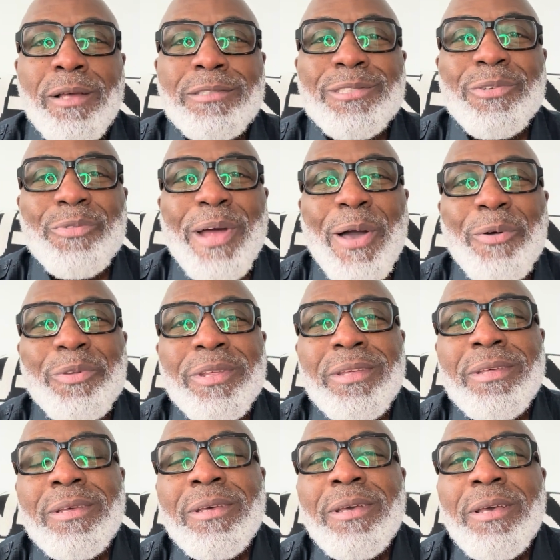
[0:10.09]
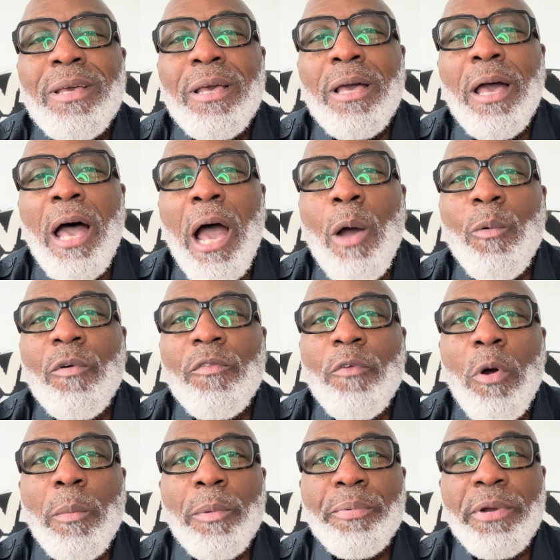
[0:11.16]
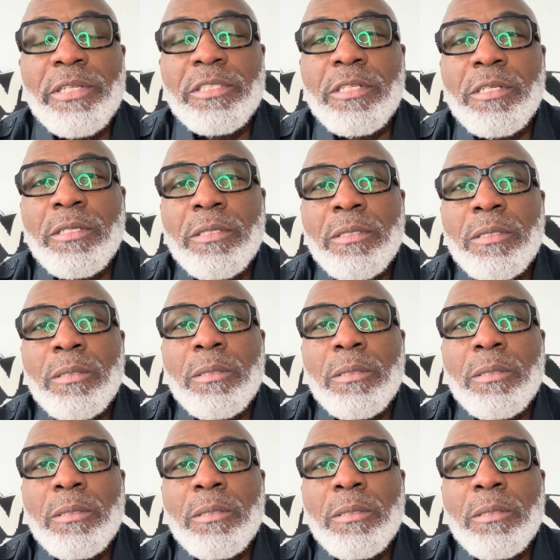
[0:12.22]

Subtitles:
surrounding our former president,